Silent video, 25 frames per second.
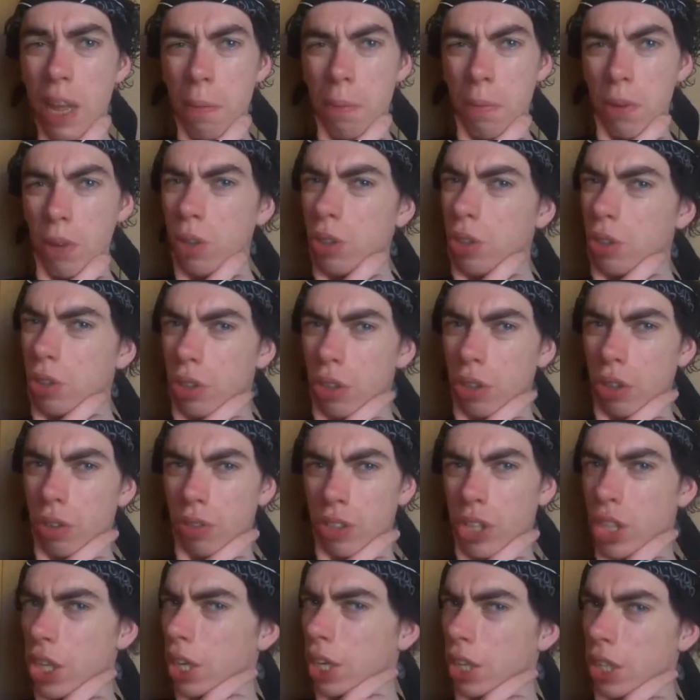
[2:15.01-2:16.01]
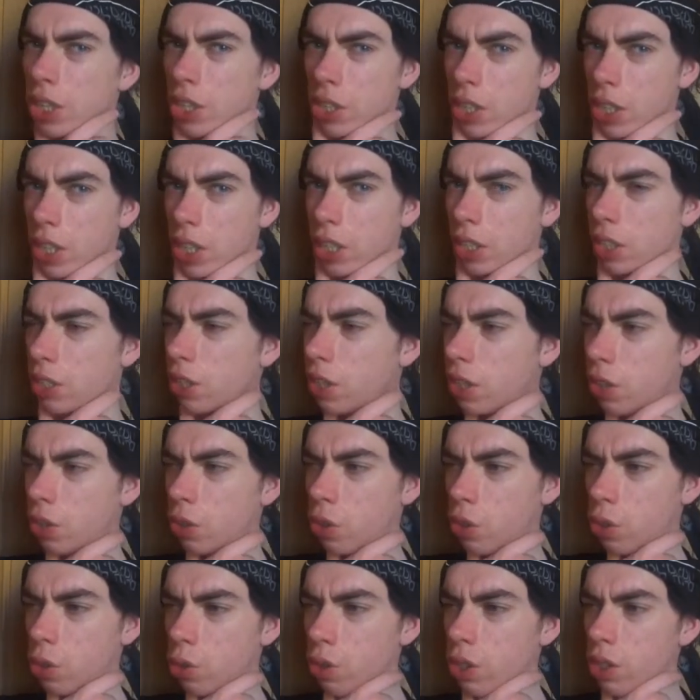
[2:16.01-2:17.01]
murder or genocide, they
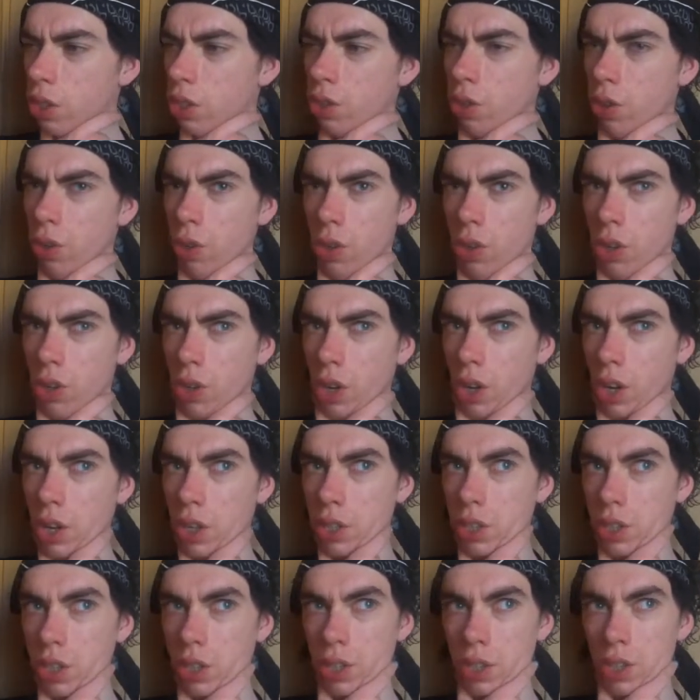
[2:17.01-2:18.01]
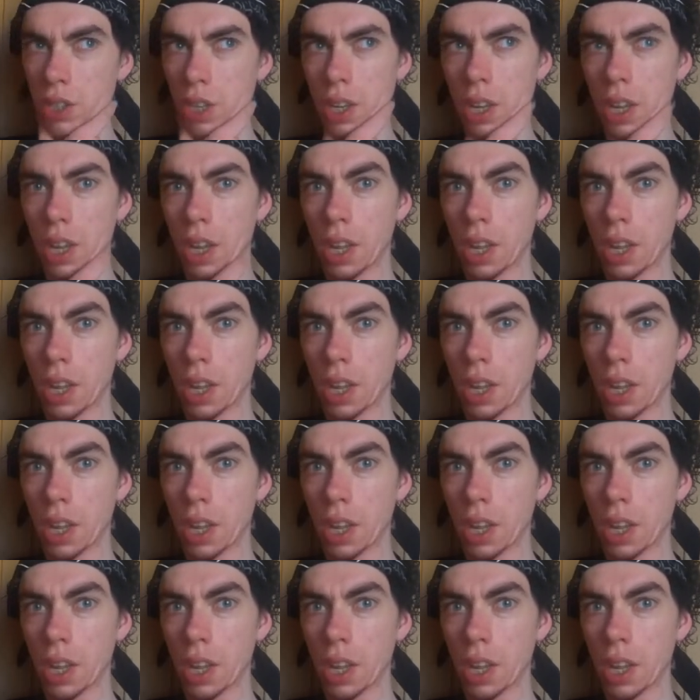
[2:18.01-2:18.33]
call it Holocaust.